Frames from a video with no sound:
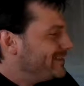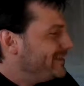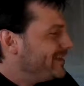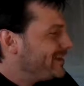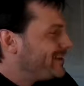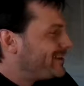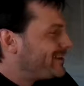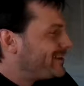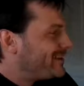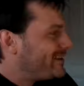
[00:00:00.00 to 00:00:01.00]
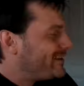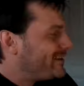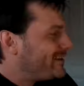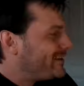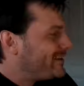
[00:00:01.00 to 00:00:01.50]
yeah,
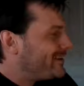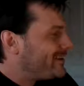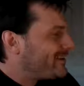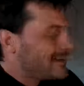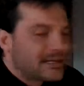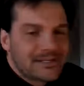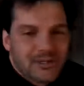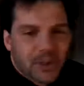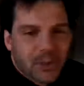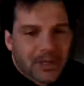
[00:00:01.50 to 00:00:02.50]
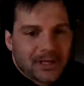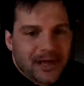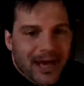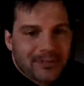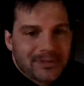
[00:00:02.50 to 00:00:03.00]
it's totally could
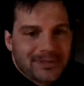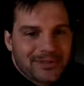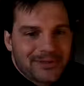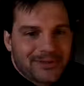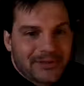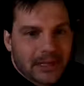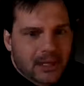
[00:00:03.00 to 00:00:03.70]
happen too.